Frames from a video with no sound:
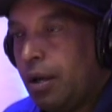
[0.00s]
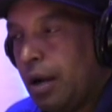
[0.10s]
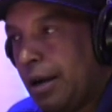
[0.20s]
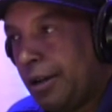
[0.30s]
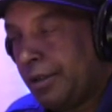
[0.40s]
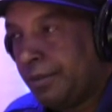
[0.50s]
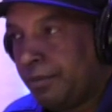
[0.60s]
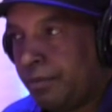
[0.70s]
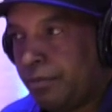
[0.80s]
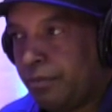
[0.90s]

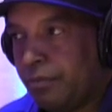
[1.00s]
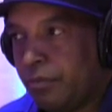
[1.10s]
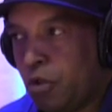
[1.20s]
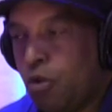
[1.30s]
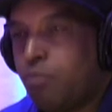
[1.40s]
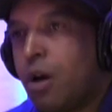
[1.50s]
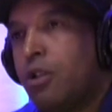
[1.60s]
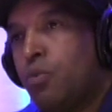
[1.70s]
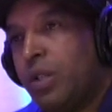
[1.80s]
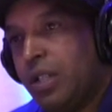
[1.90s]
um, two of the
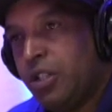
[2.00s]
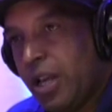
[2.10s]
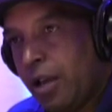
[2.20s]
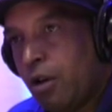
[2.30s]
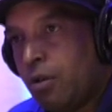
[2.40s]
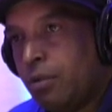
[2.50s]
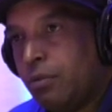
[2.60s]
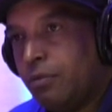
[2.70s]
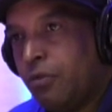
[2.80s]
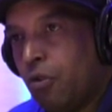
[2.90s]
brothers went to jail
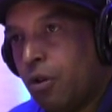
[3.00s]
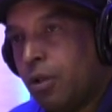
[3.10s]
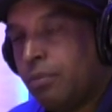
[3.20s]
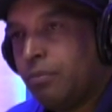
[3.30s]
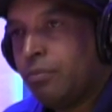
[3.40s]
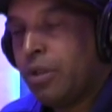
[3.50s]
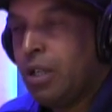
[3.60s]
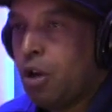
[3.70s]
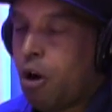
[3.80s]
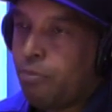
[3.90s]
for a
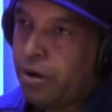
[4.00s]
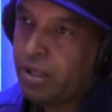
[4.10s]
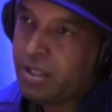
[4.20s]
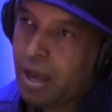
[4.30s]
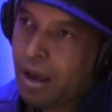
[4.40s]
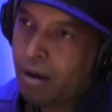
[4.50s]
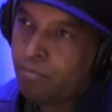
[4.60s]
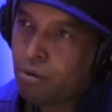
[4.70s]
pretty long period of time.